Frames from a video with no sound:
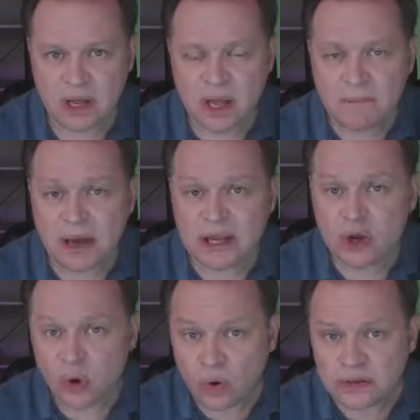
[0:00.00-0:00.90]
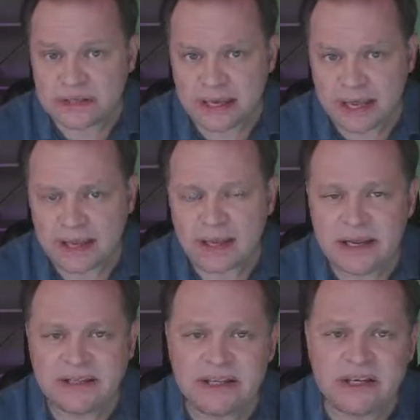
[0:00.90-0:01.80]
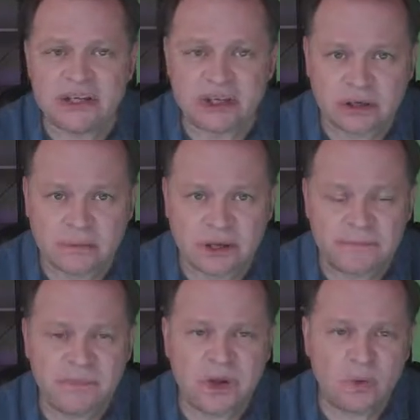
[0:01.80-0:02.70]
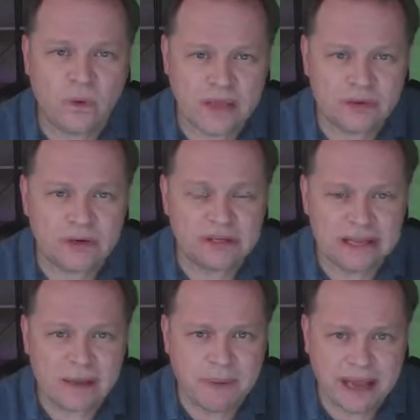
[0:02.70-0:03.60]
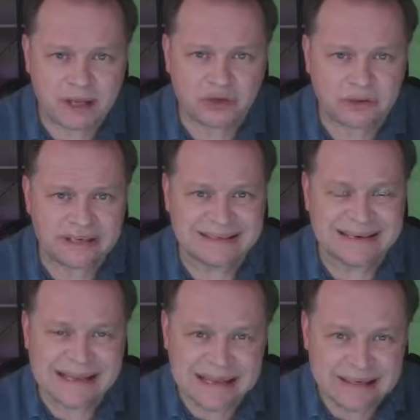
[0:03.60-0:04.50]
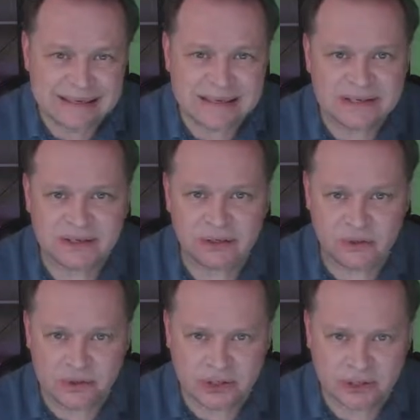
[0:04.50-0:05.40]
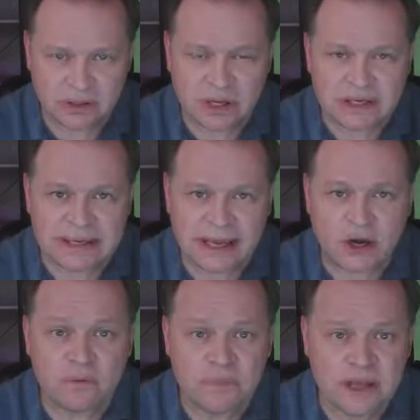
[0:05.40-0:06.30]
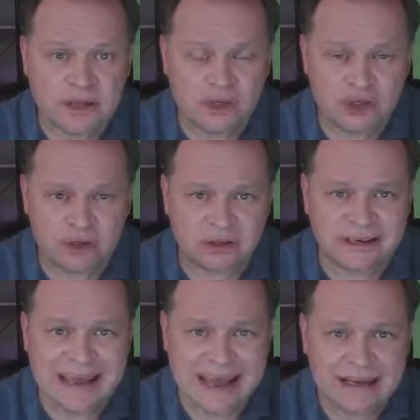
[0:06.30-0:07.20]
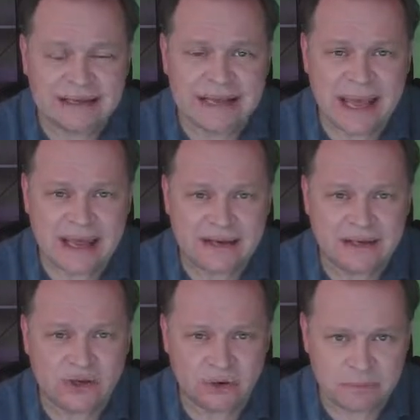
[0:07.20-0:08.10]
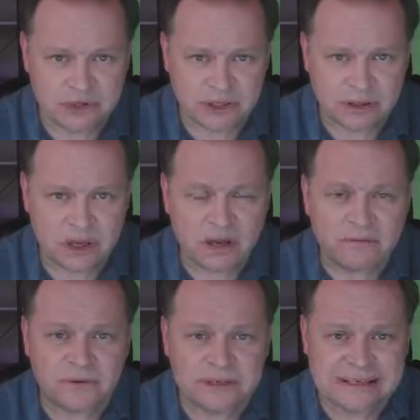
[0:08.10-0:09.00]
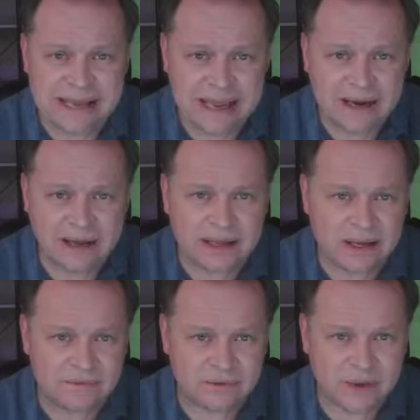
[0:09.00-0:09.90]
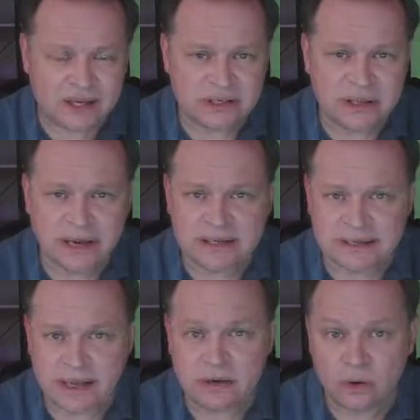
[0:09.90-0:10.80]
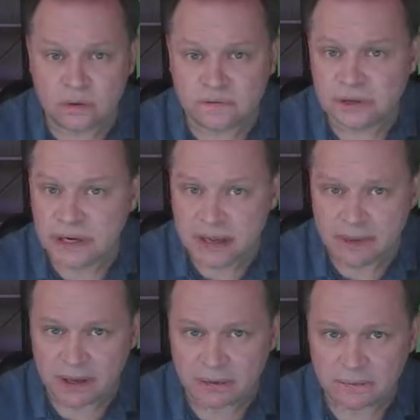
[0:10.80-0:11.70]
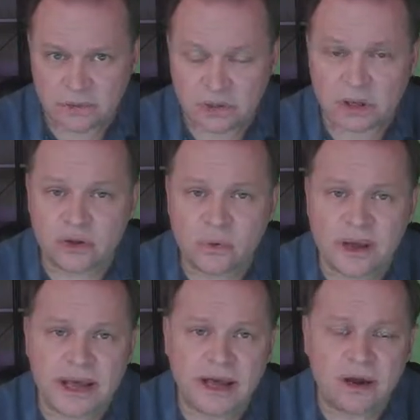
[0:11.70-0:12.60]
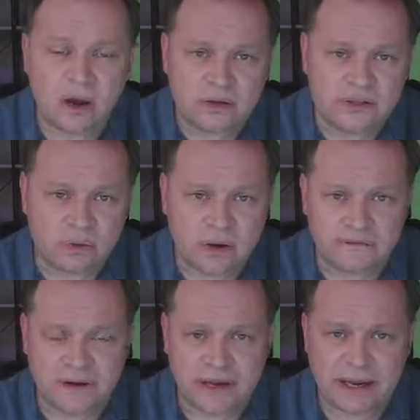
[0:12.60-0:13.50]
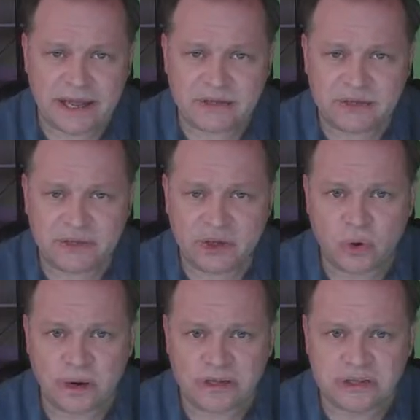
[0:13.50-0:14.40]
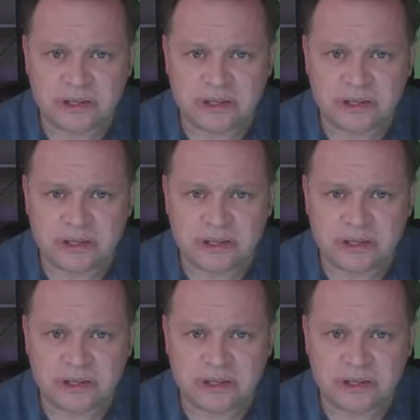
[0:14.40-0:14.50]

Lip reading: My goal today is to determine whether Kleopatra is an easy solution to help me ensure end-to-end encryption for data and information that I send over an email. Along the way, I also want to find an answer to the question,